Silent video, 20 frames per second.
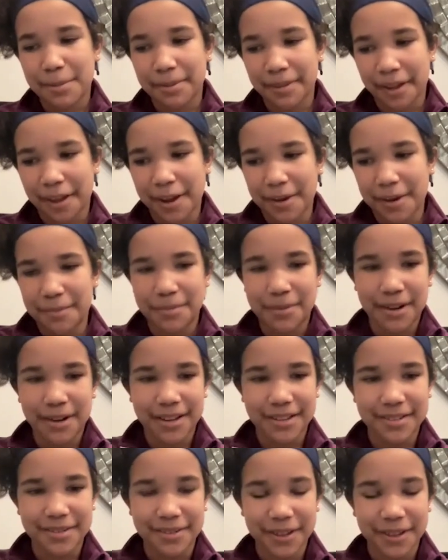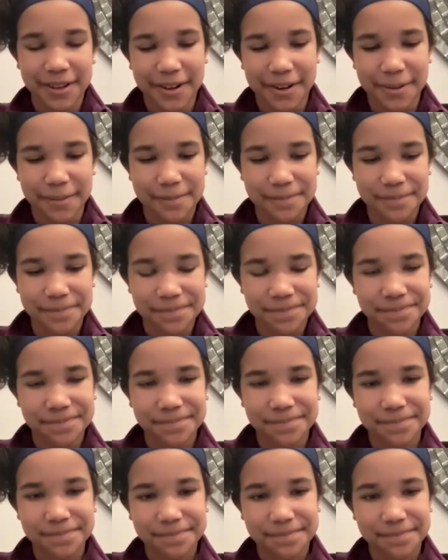plain, but it's really good.
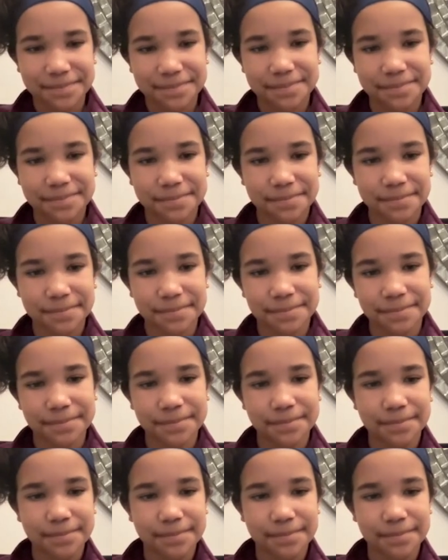All